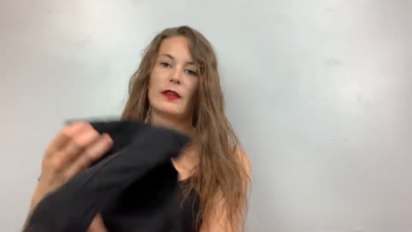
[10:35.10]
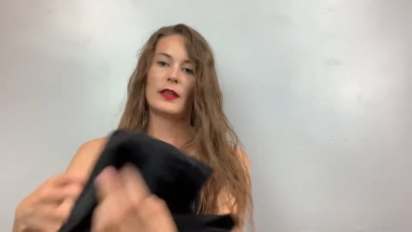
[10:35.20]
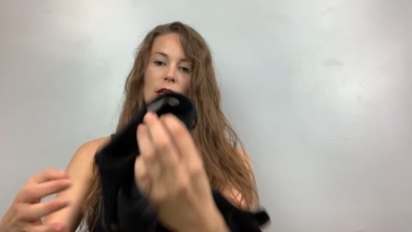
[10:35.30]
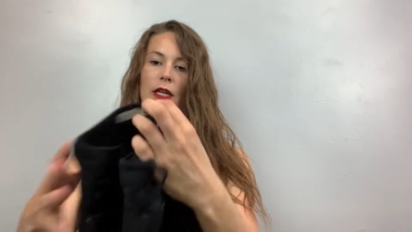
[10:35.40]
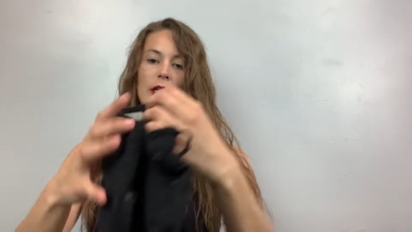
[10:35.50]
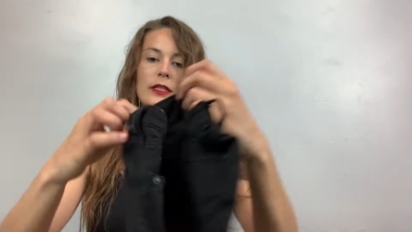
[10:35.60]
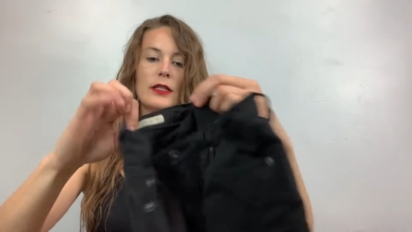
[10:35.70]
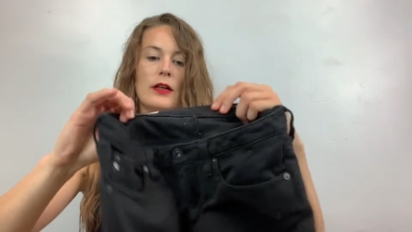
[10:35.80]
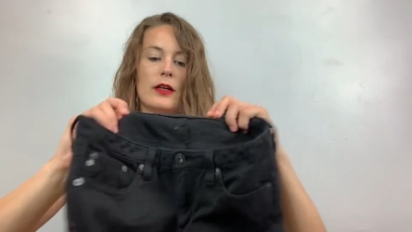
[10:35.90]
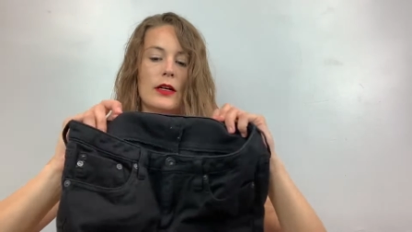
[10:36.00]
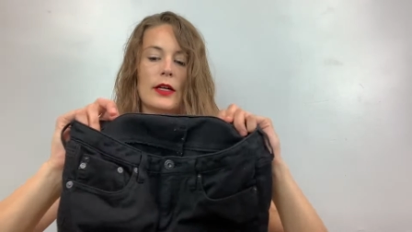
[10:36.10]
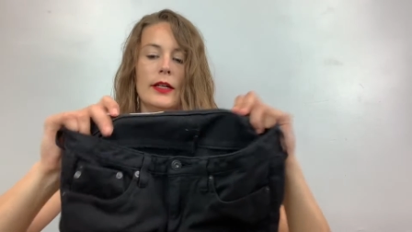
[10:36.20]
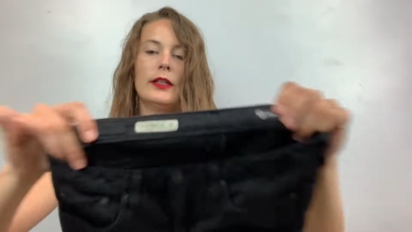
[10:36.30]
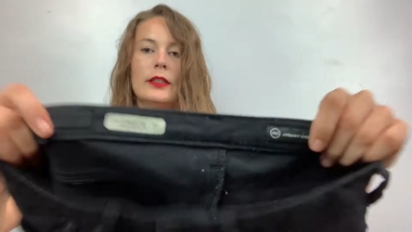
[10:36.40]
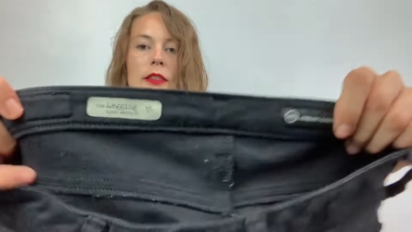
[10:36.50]
these
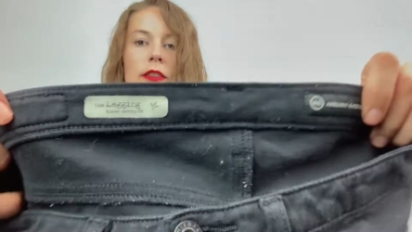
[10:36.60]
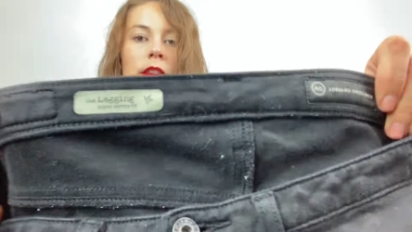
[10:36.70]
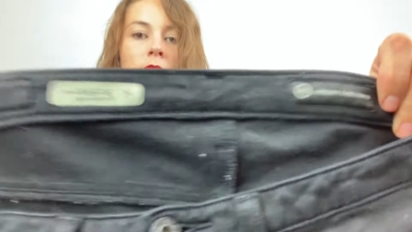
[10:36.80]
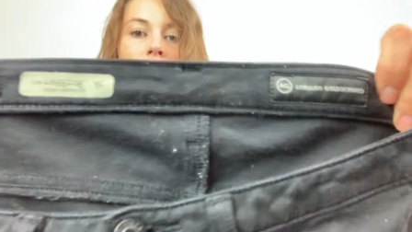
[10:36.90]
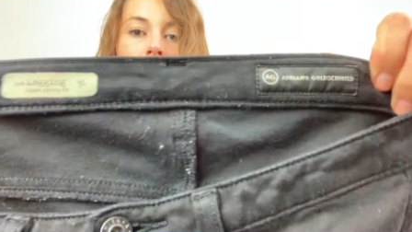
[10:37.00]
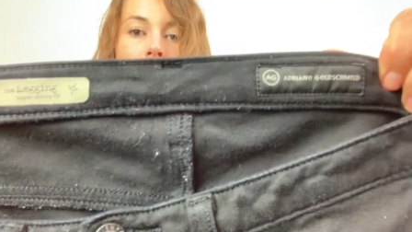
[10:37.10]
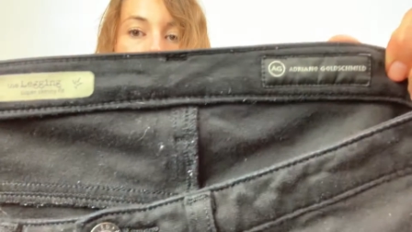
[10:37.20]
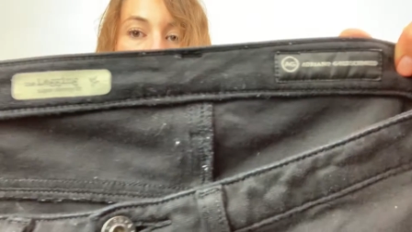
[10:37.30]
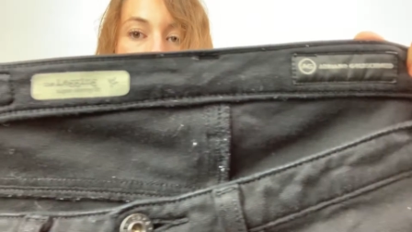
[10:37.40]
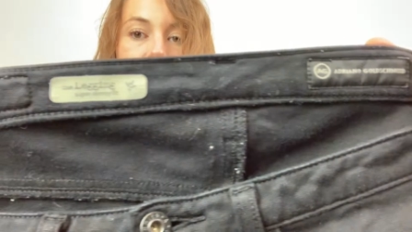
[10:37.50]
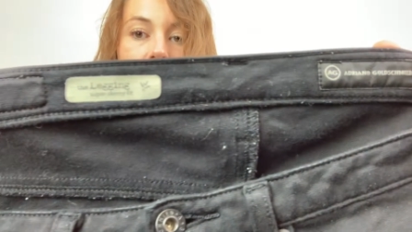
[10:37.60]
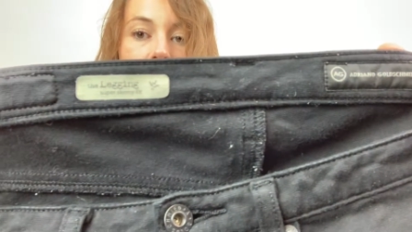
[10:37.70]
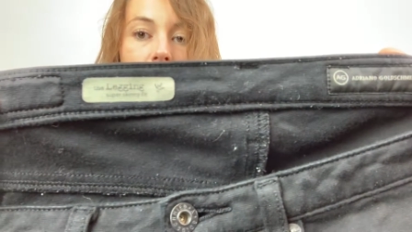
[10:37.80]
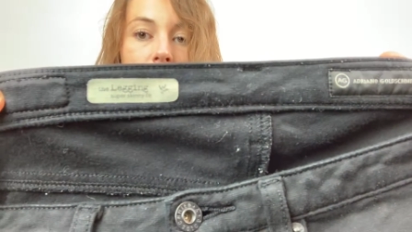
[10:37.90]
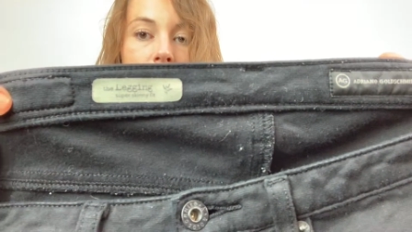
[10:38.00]
are
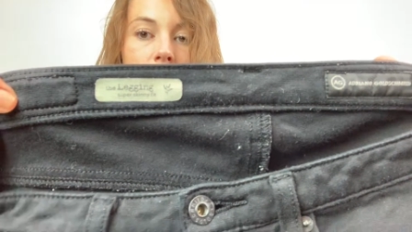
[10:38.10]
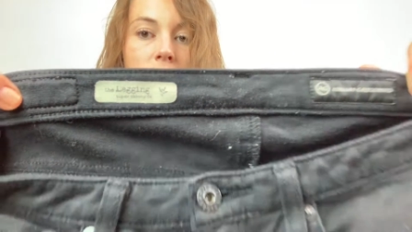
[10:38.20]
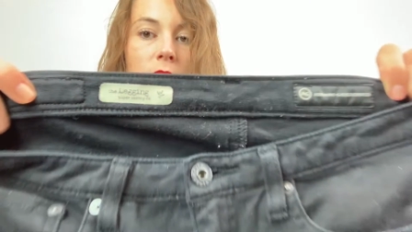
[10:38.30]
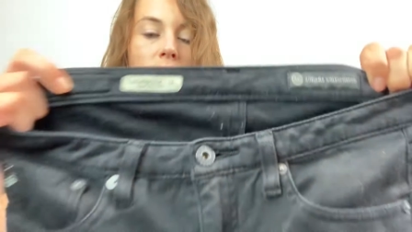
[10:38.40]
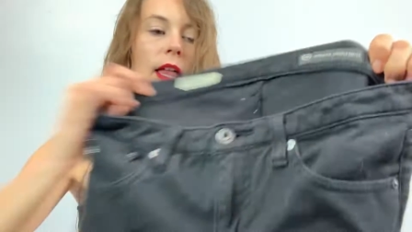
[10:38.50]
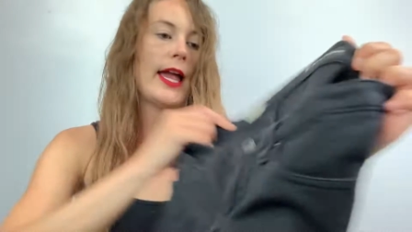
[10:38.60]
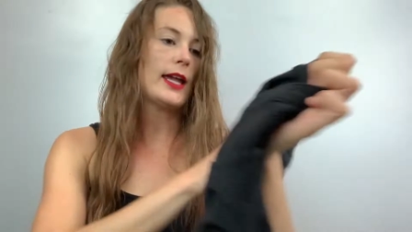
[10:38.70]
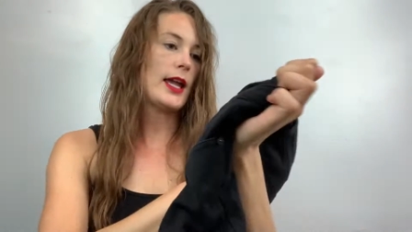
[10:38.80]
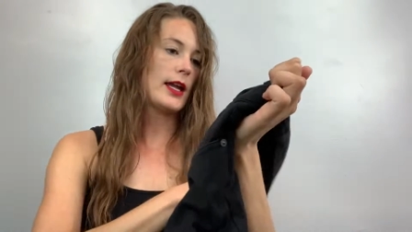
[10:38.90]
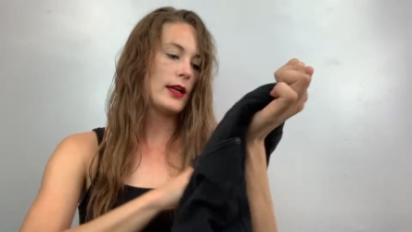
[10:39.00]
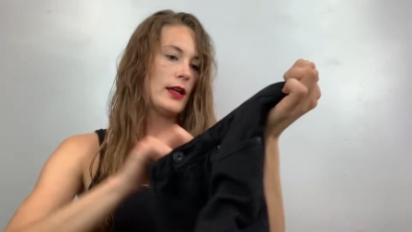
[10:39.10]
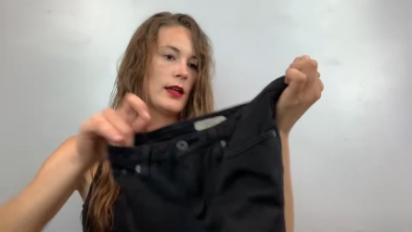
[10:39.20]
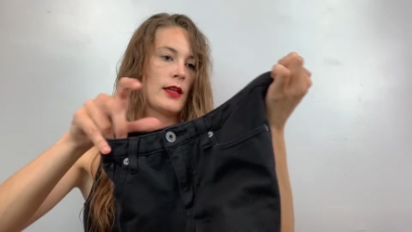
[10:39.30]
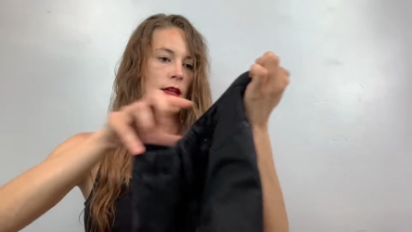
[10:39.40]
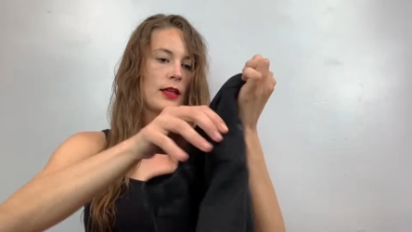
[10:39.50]
AG the legging
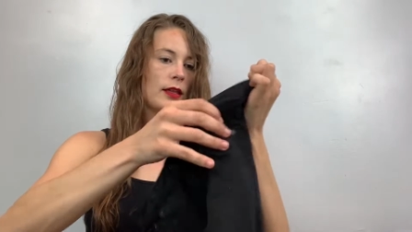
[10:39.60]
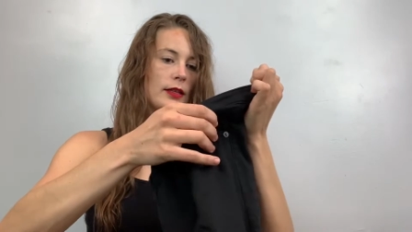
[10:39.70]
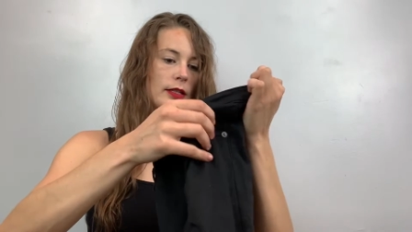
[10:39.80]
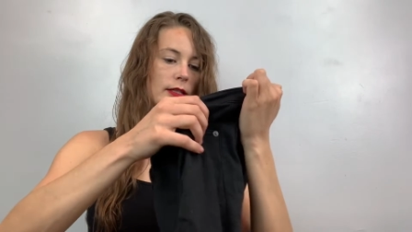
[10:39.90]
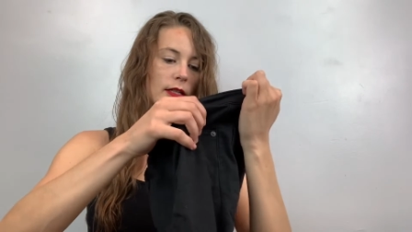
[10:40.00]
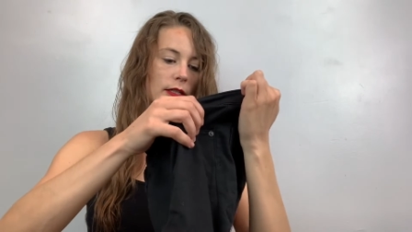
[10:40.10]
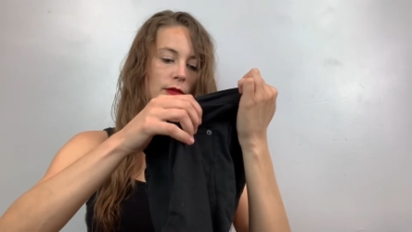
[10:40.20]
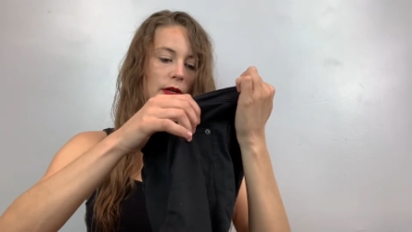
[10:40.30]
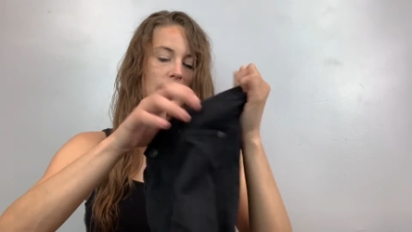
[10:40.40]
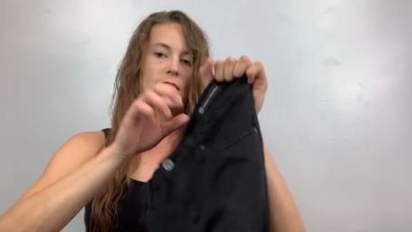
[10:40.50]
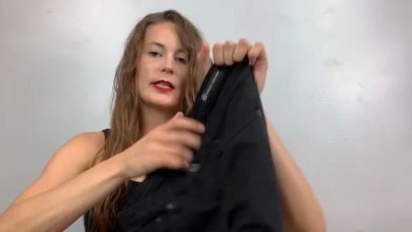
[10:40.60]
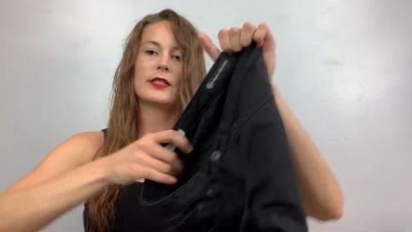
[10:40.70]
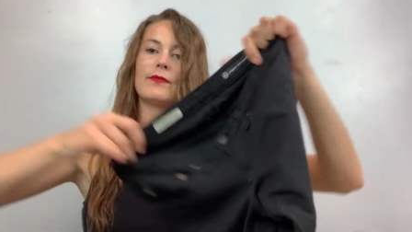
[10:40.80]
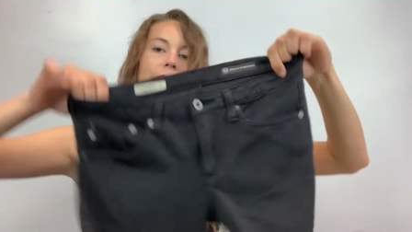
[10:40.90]
these are 26